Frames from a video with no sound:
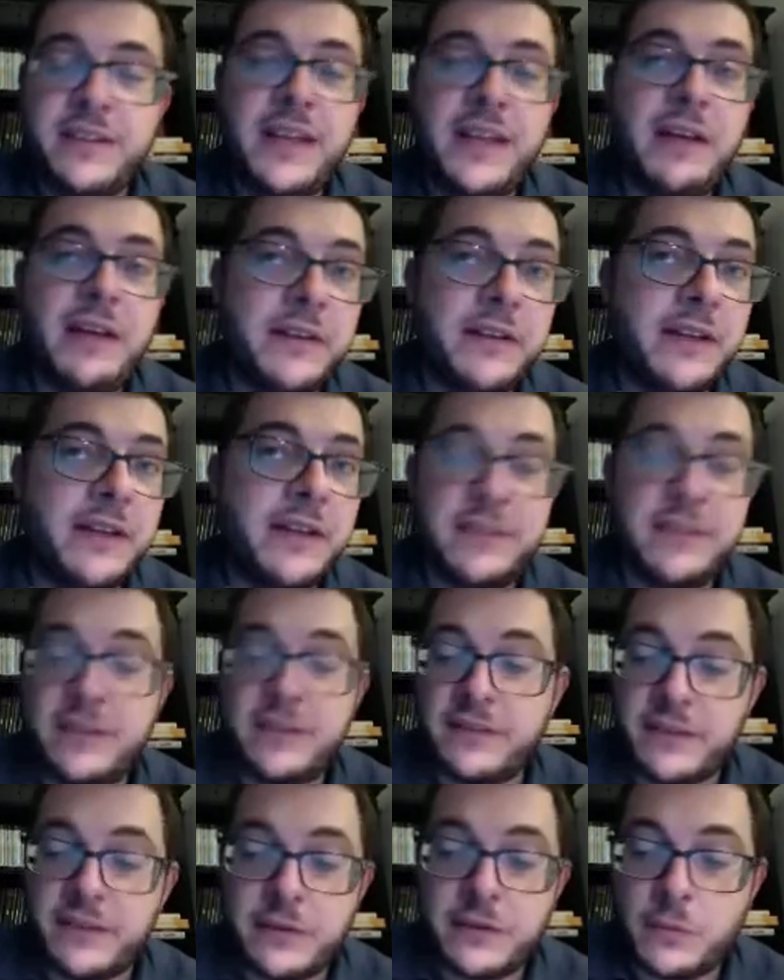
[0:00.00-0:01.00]
The ERA test
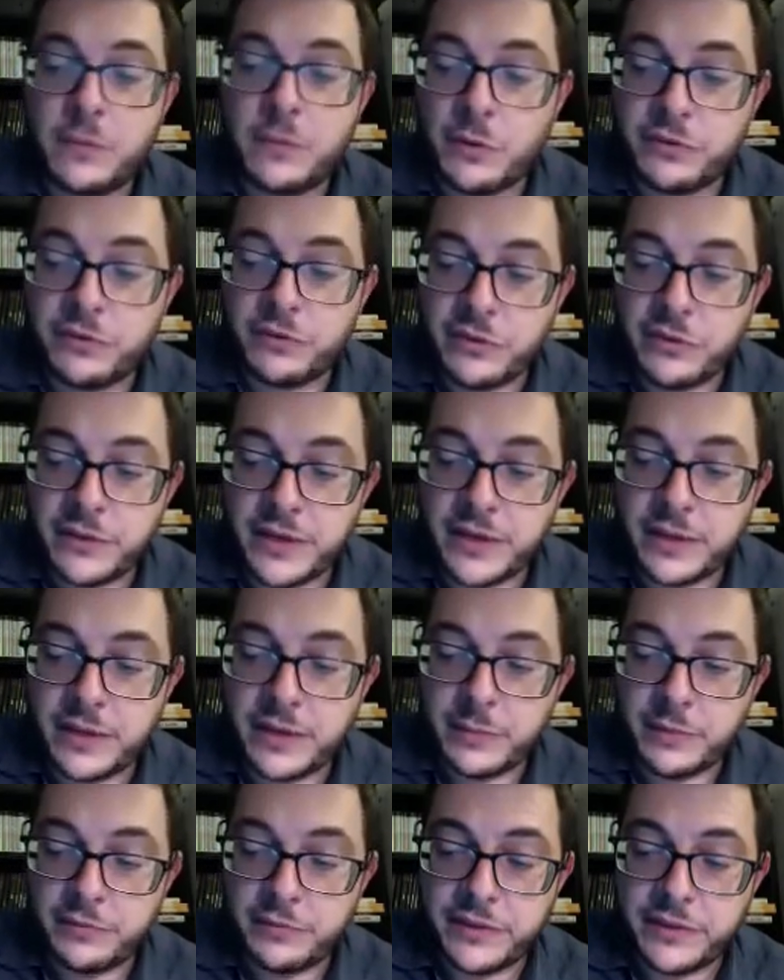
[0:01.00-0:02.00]
is a commercial
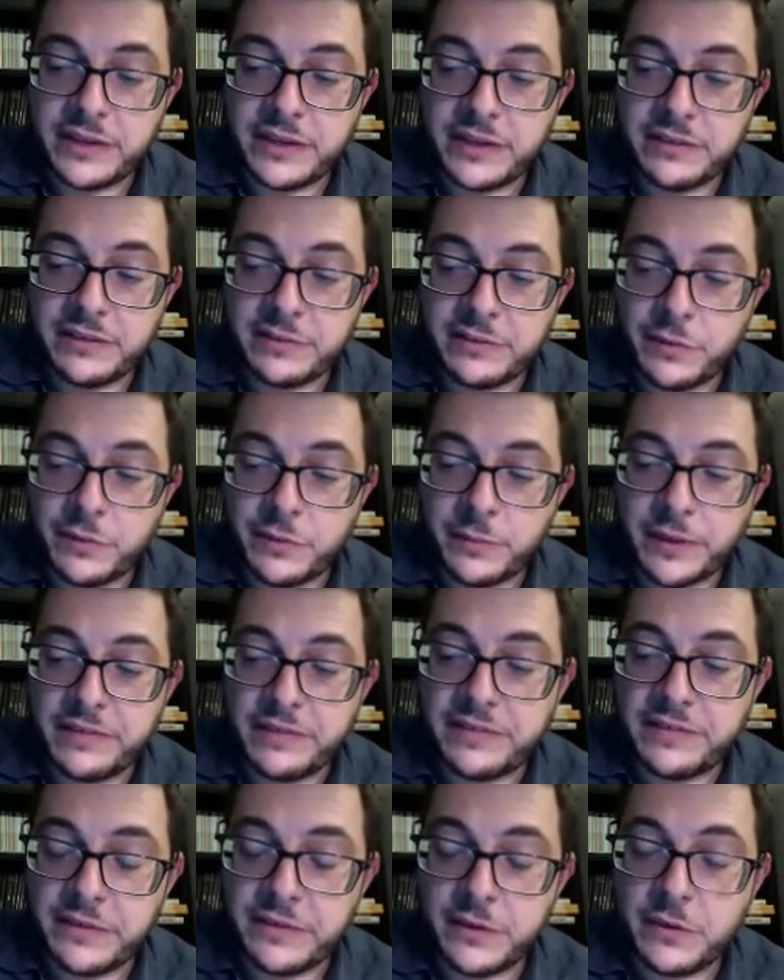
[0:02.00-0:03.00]
name of a test from
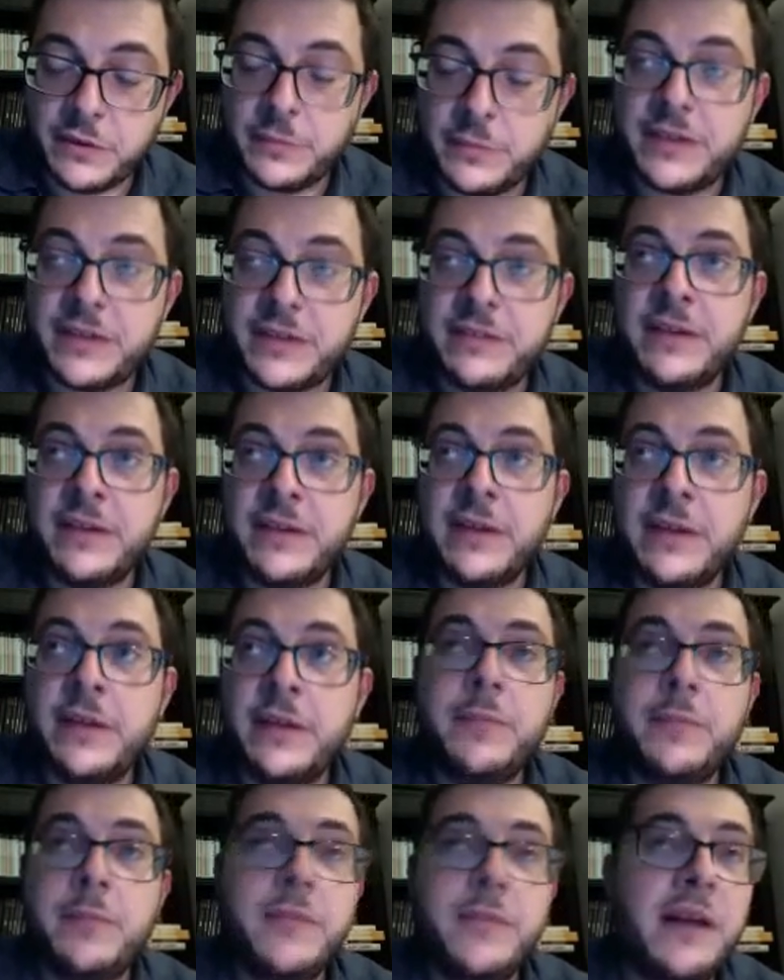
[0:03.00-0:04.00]
Igenomix,
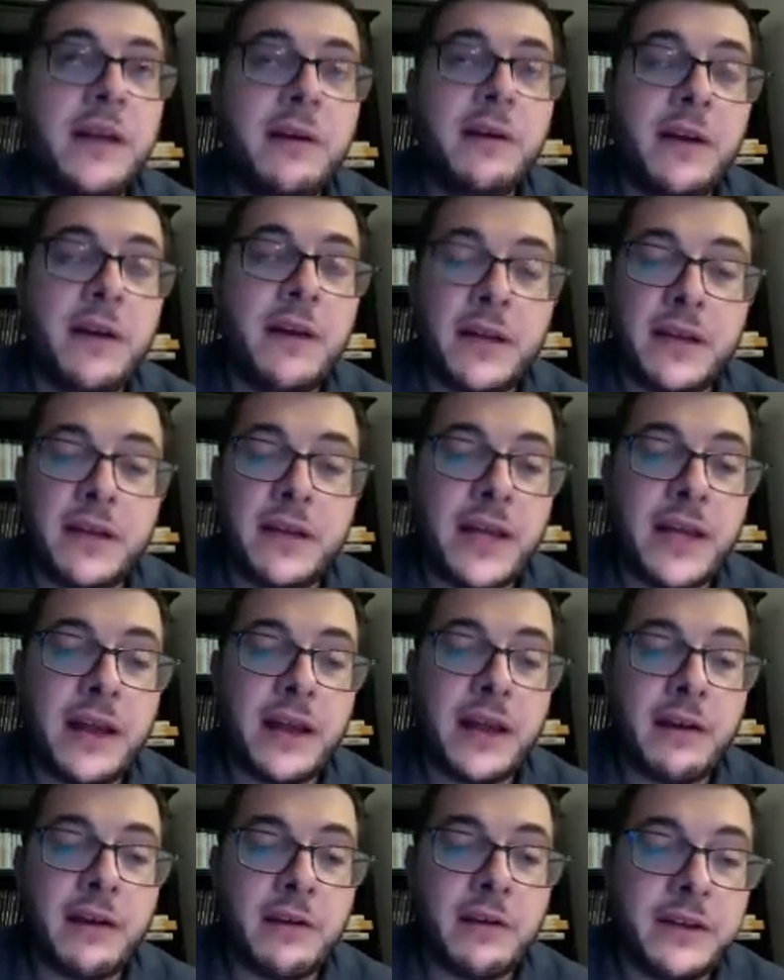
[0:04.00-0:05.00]
DERA
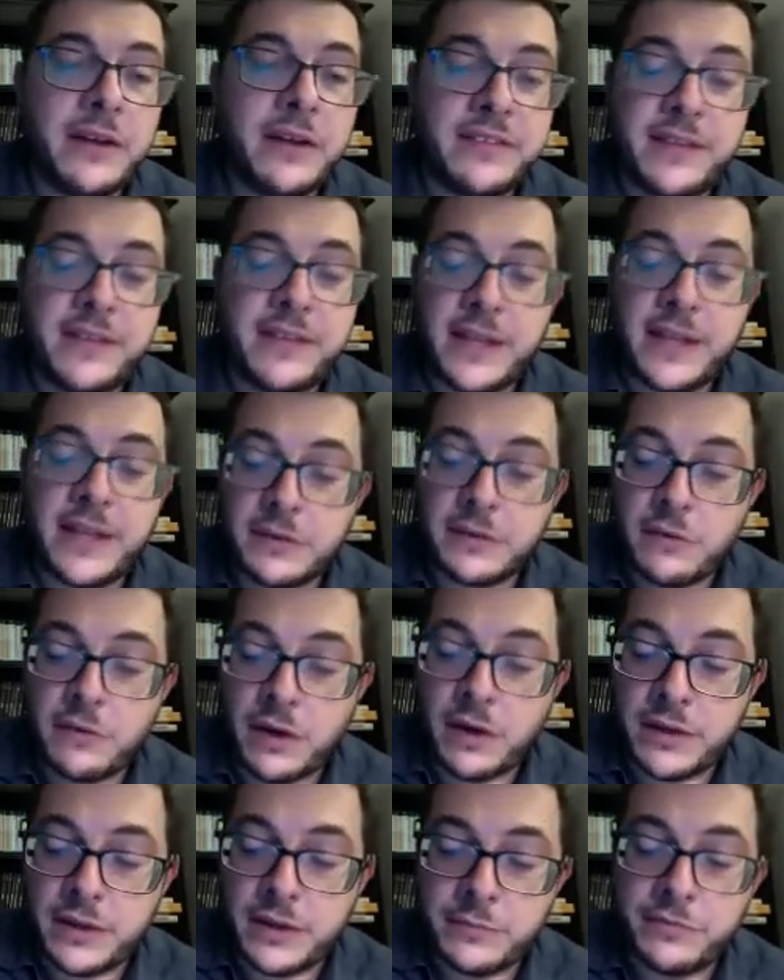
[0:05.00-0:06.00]
ERA is the
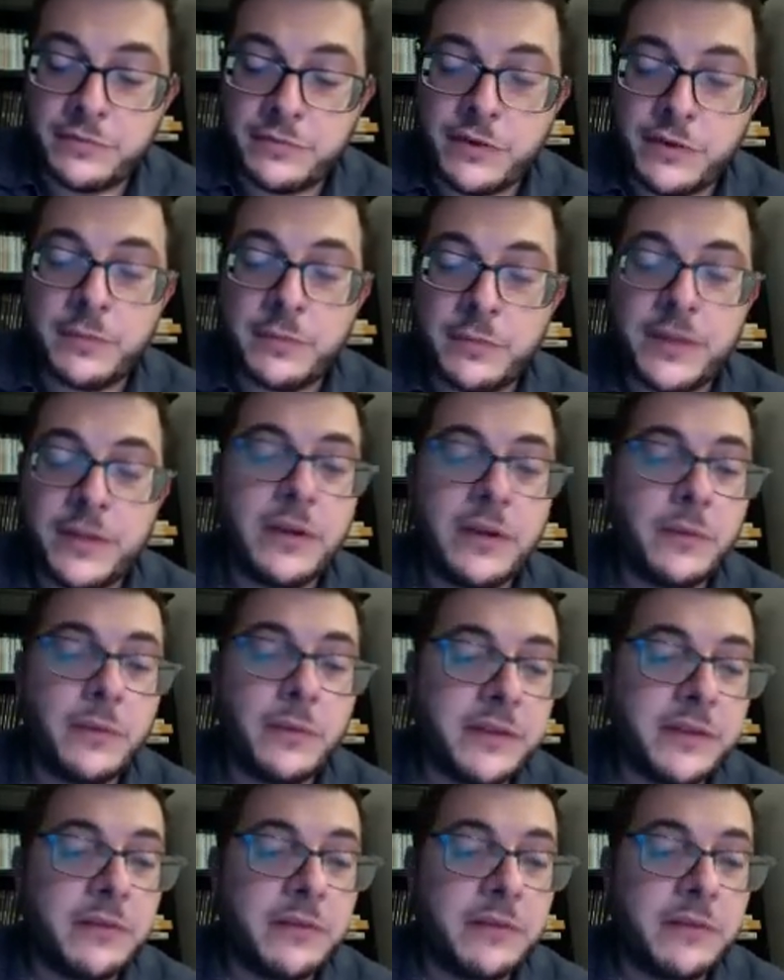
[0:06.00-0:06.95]
acronym from Endometrial